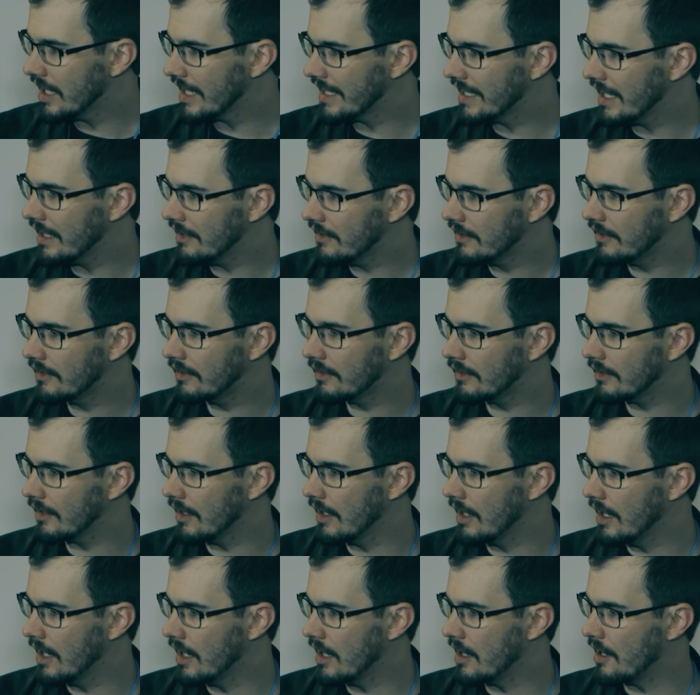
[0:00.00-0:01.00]
I guess
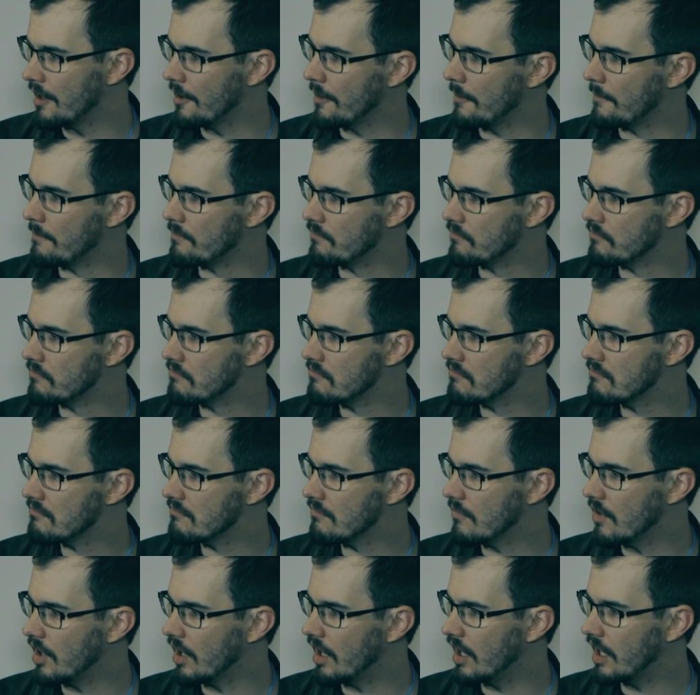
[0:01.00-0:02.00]

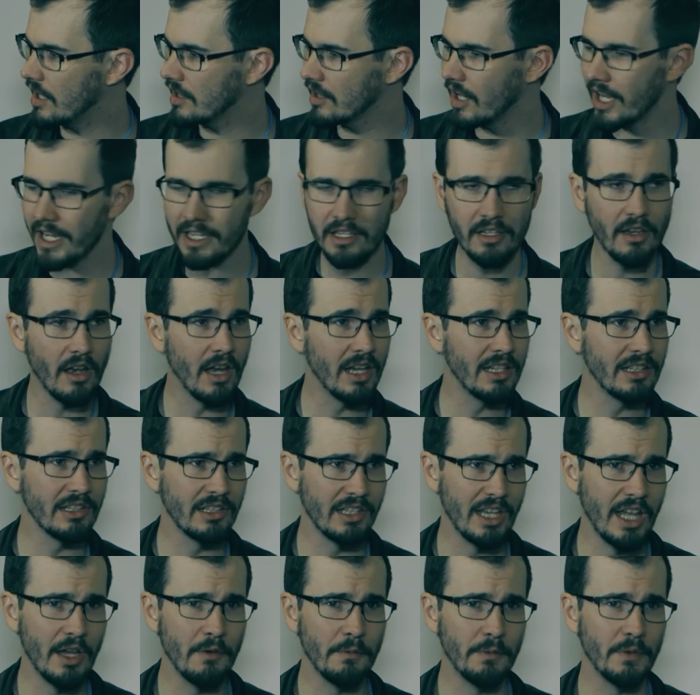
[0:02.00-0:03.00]
I
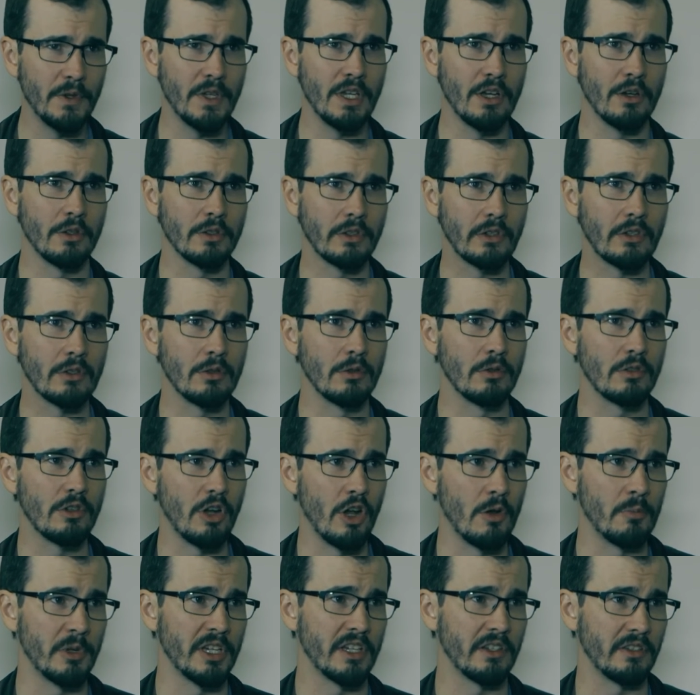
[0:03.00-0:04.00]
love the old school
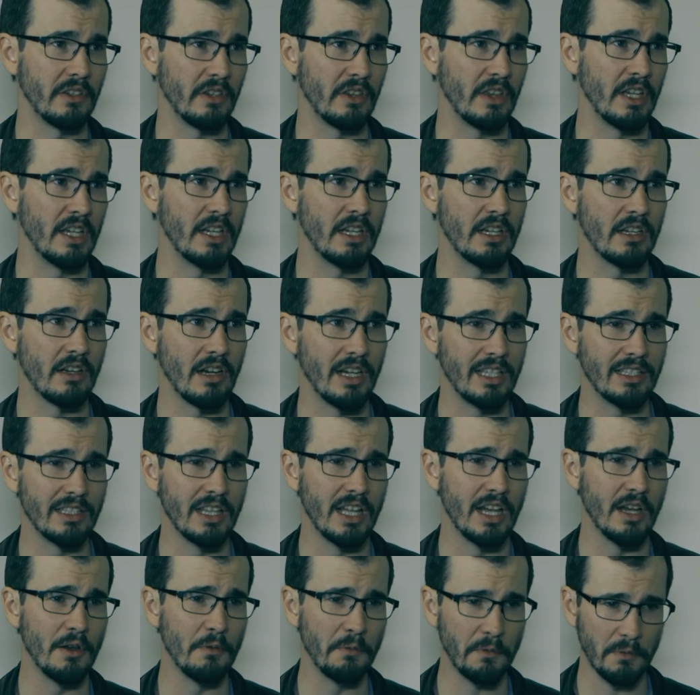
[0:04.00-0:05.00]
comic aesthetic. I
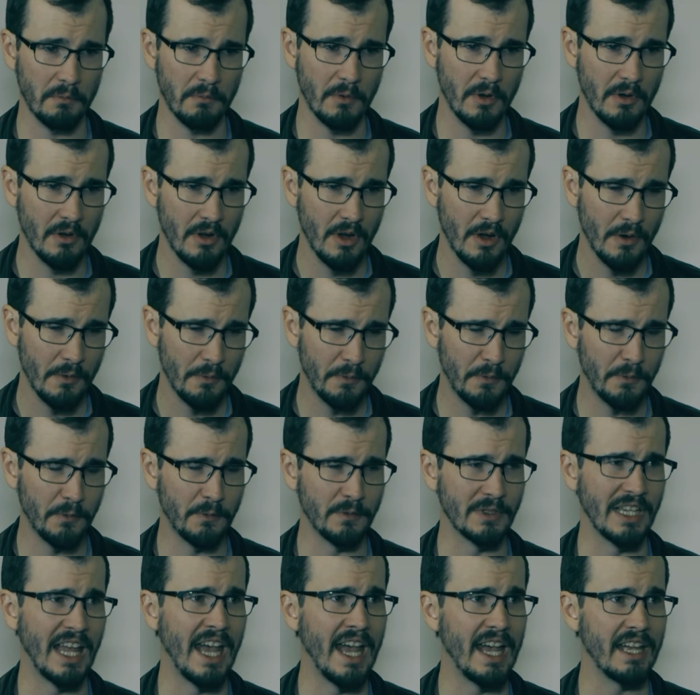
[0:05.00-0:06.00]
love
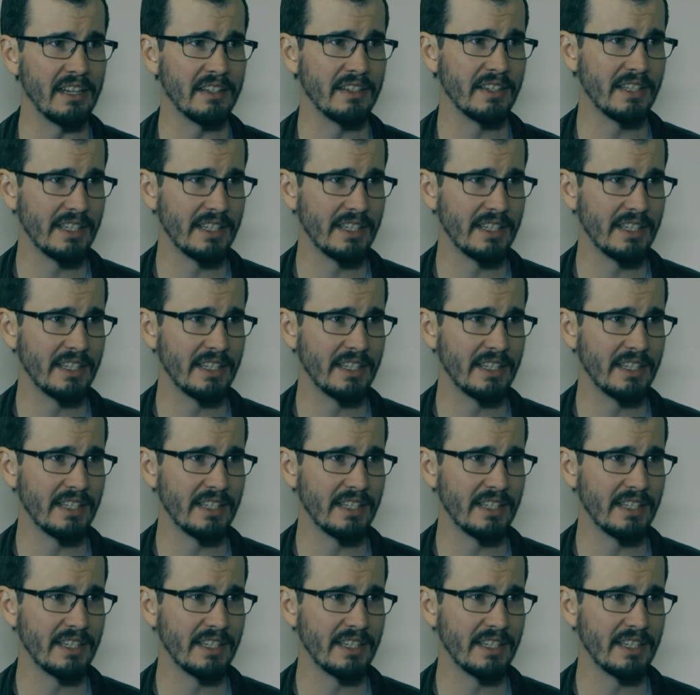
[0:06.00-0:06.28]
flat